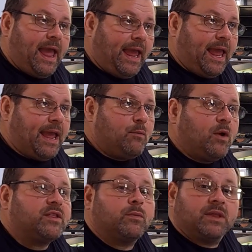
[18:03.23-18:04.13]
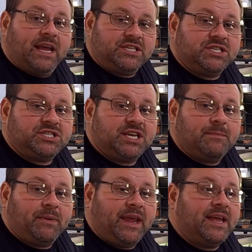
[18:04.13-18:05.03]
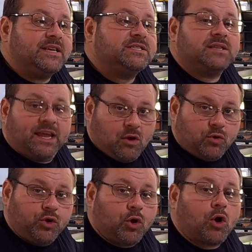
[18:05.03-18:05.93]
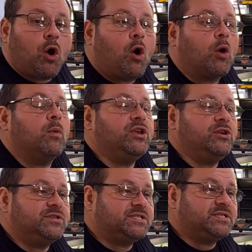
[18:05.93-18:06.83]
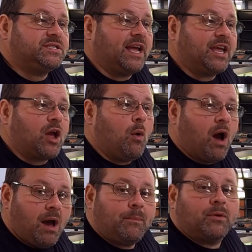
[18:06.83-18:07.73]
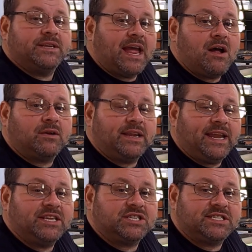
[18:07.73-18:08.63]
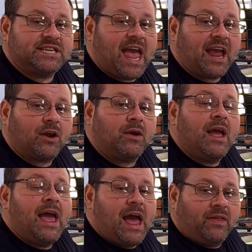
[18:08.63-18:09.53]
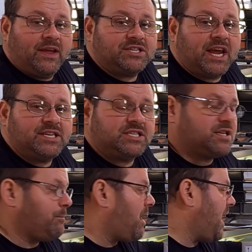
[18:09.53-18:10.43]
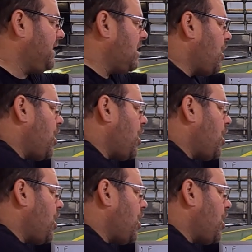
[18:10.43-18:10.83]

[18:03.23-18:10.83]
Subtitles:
and what the relationship is like on your car when you like go up or down an inch of stagger, how that changes the bite,